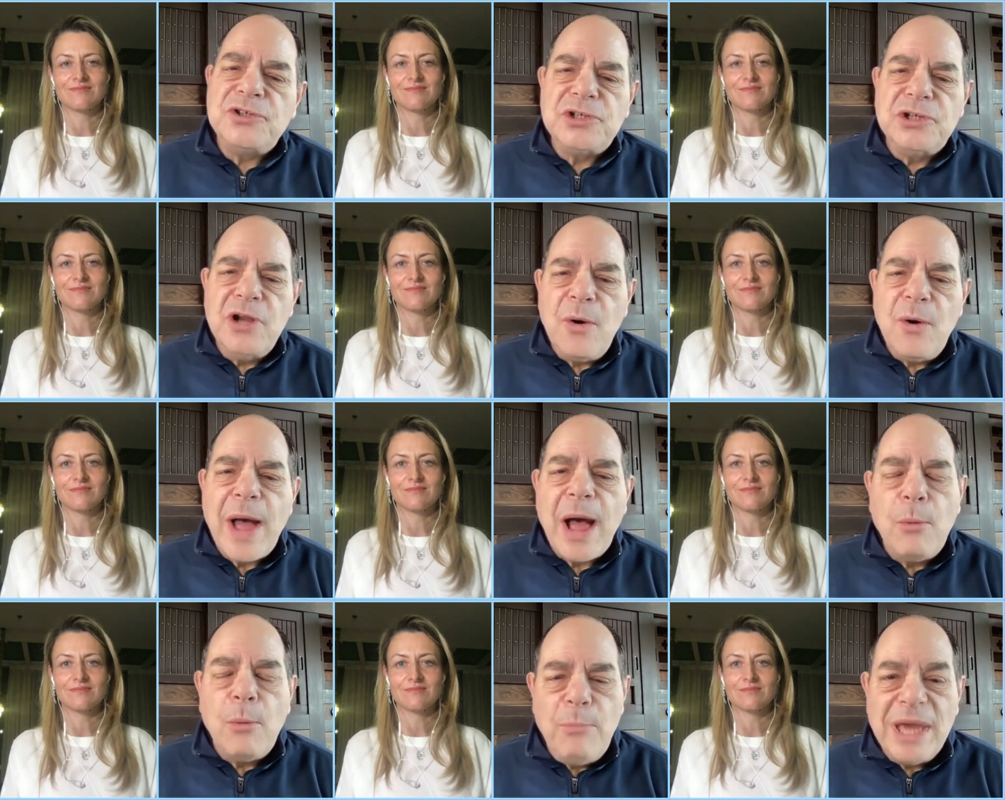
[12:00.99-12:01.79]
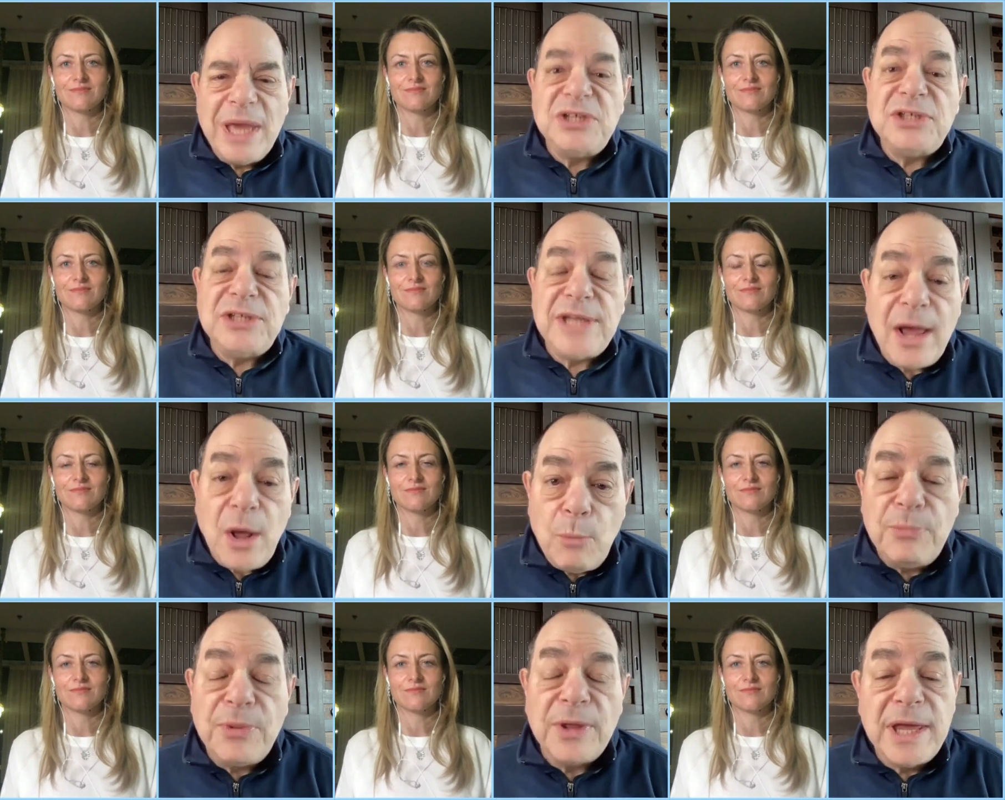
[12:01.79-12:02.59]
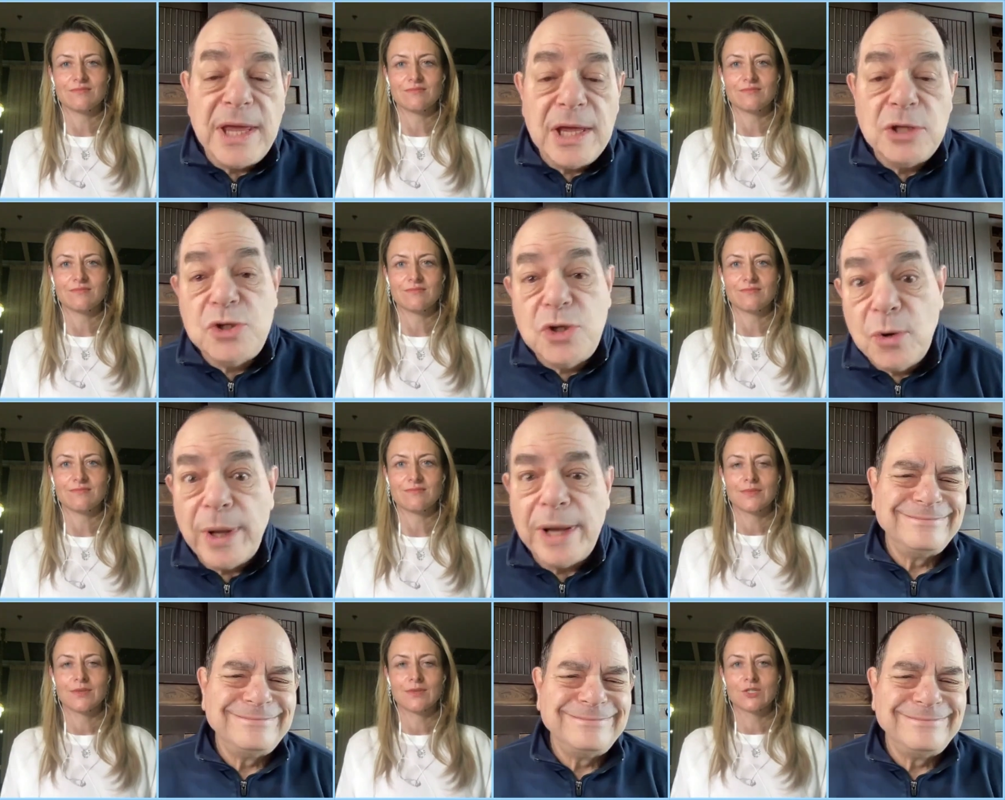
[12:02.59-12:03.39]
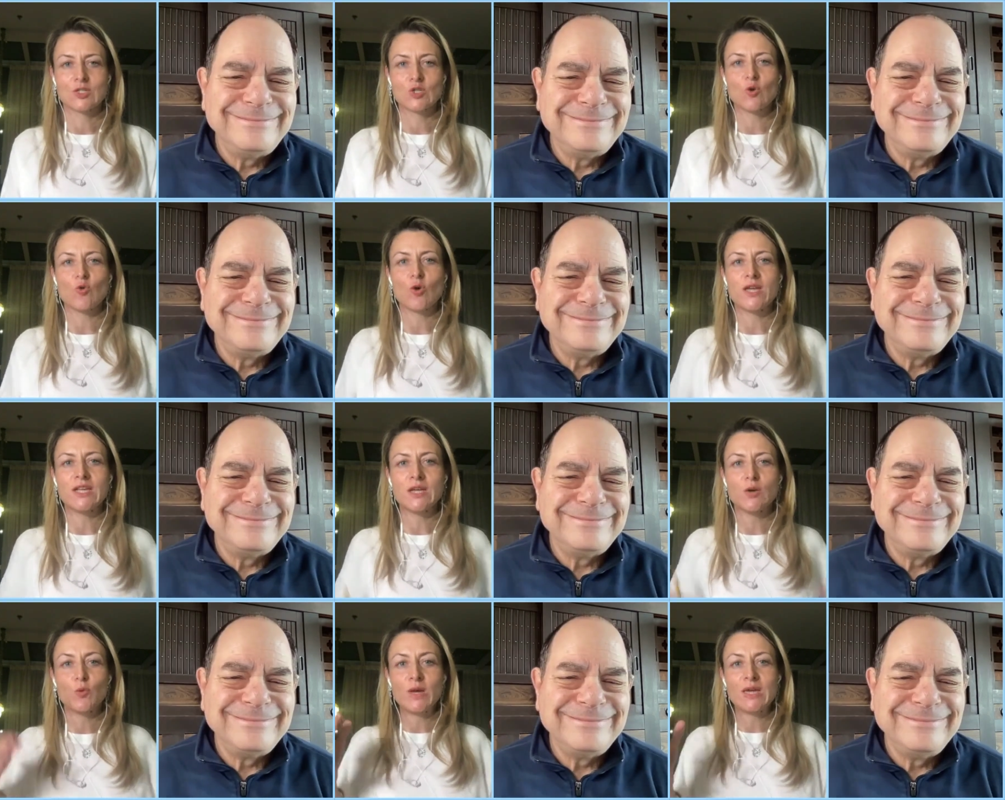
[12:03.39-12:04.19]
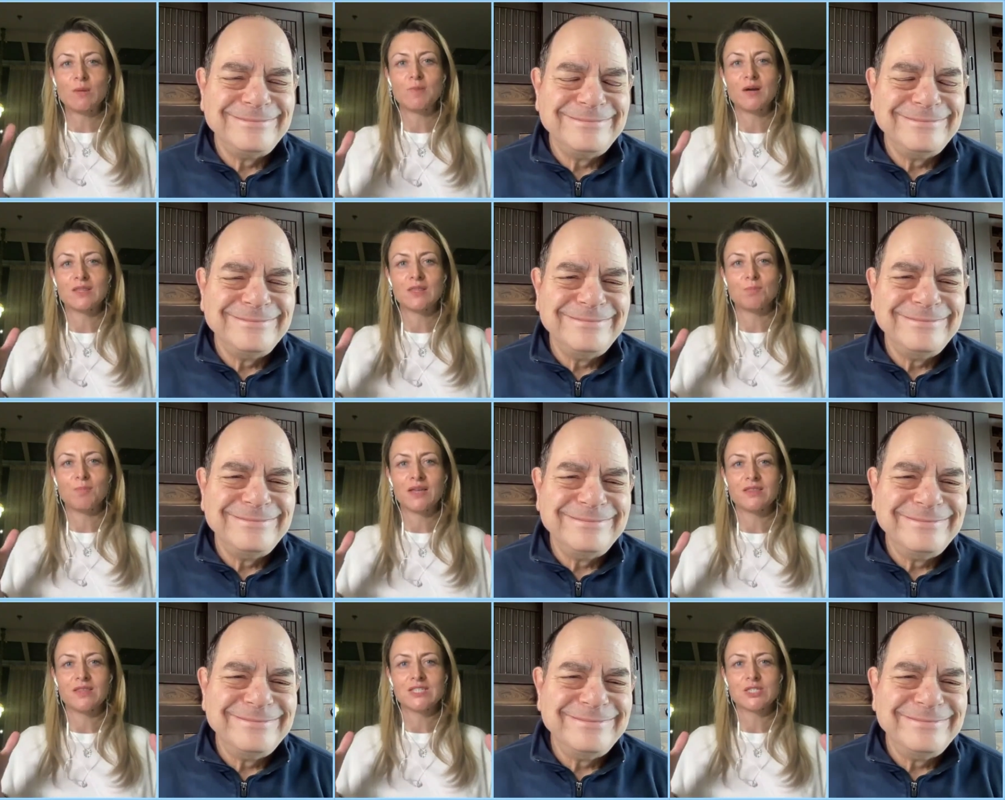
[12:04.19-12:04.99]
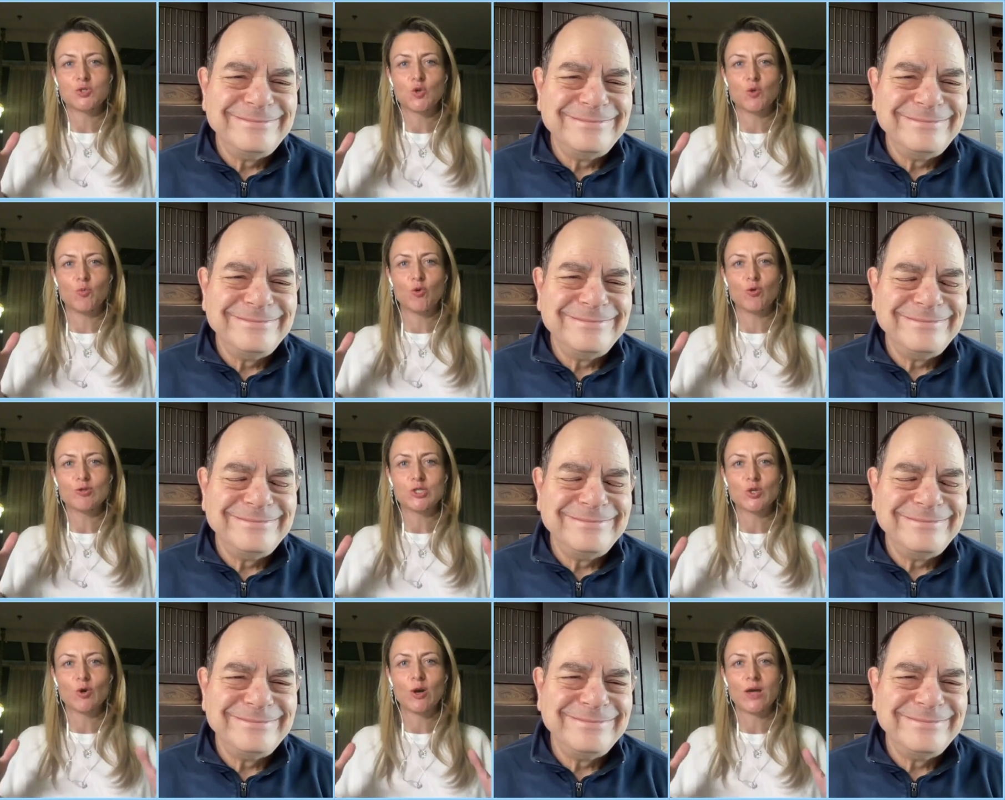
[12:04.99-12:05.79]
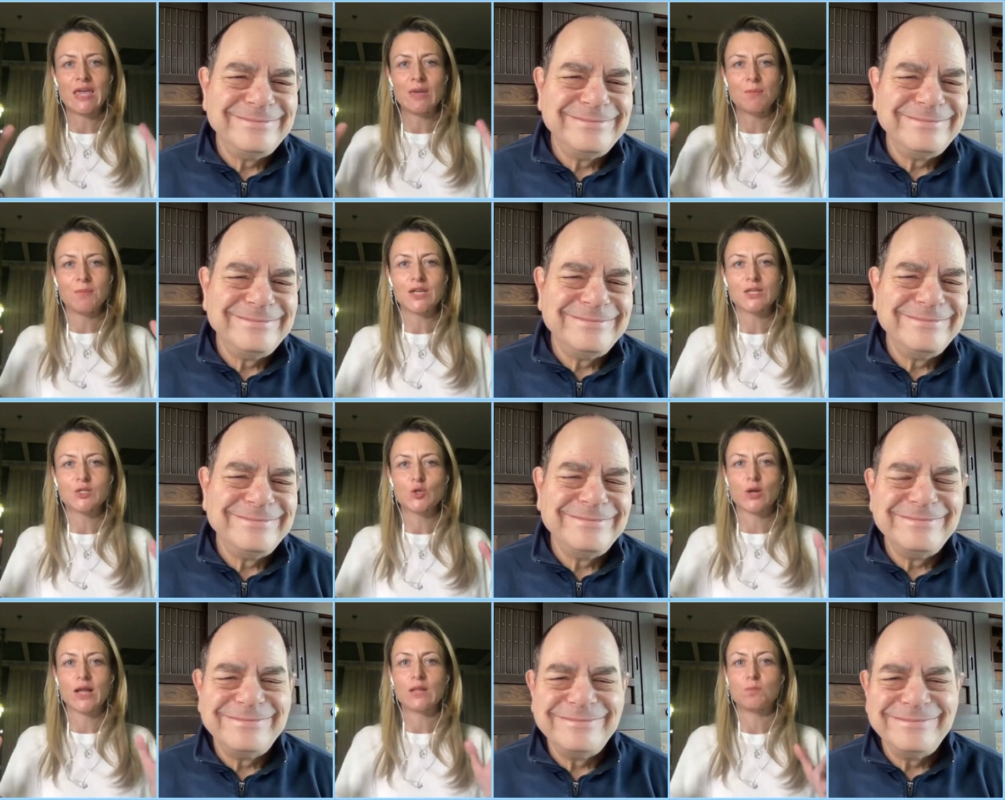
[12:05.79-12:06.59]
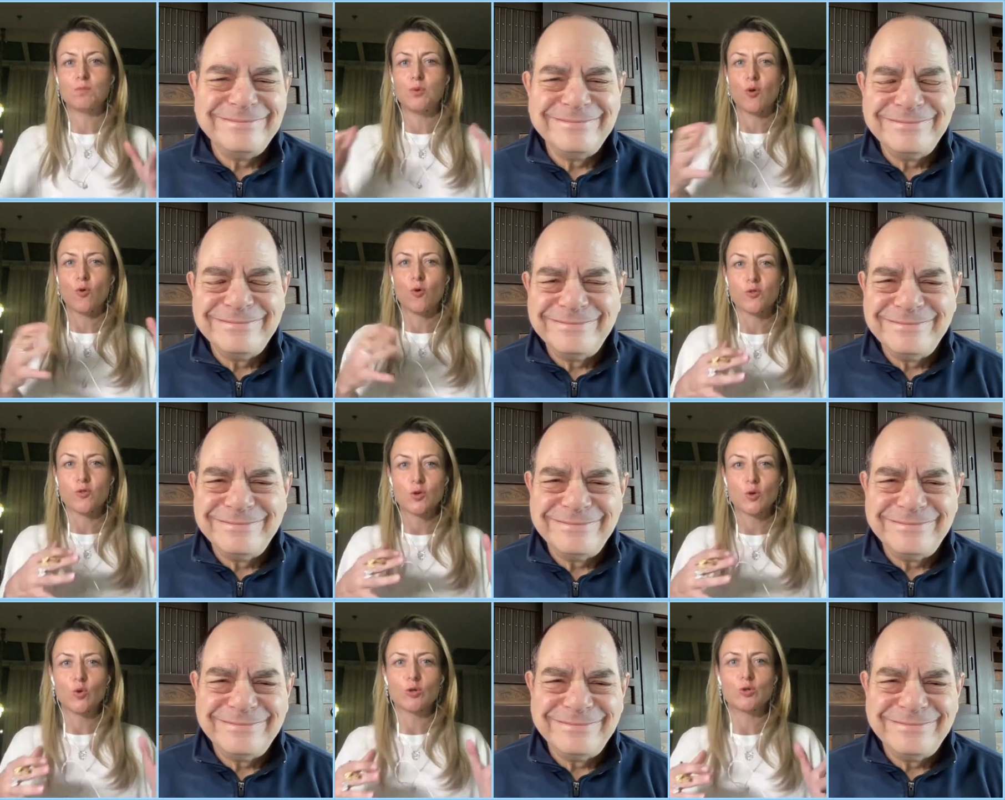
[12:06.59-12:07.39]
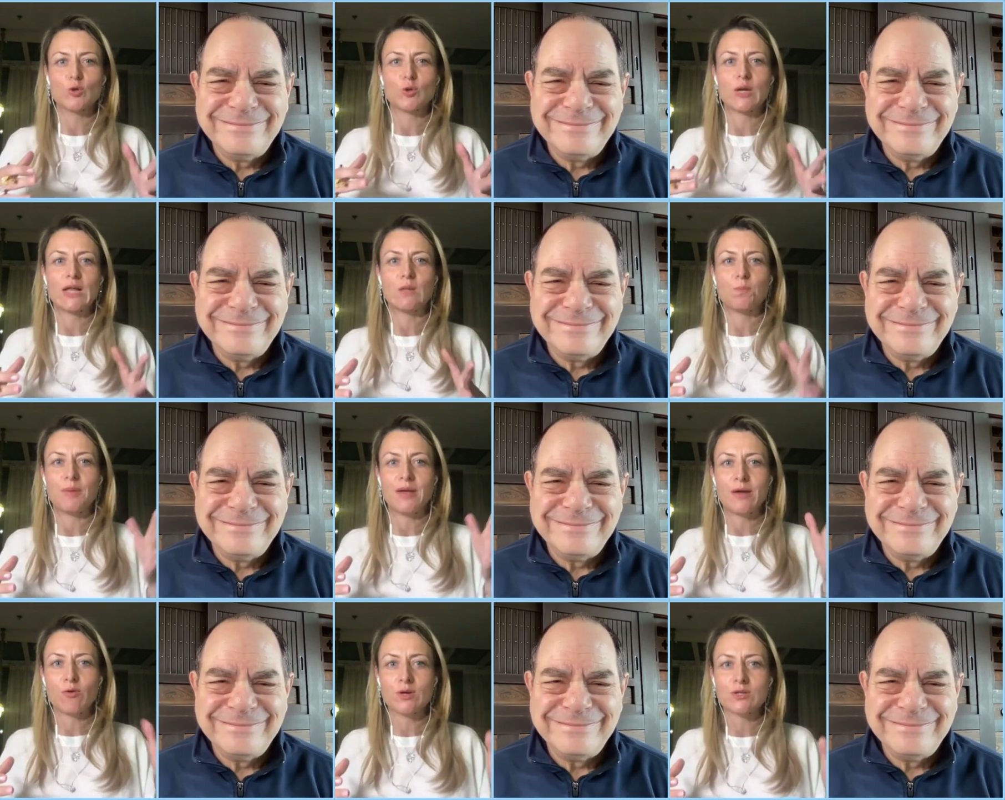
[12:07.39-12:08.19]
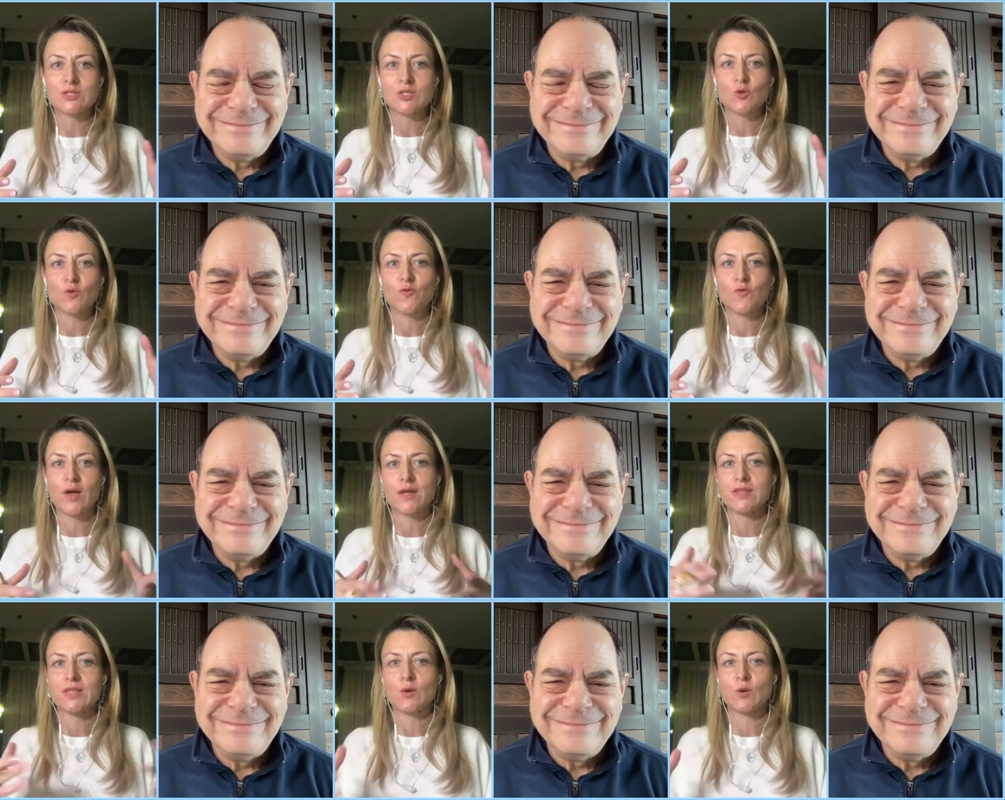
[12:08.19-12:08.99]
Speaker 1: know how best to help the kids do it.
Speaker 2: So, in a way, but by these two books, you're aiming to help both. You want to help parents to find the,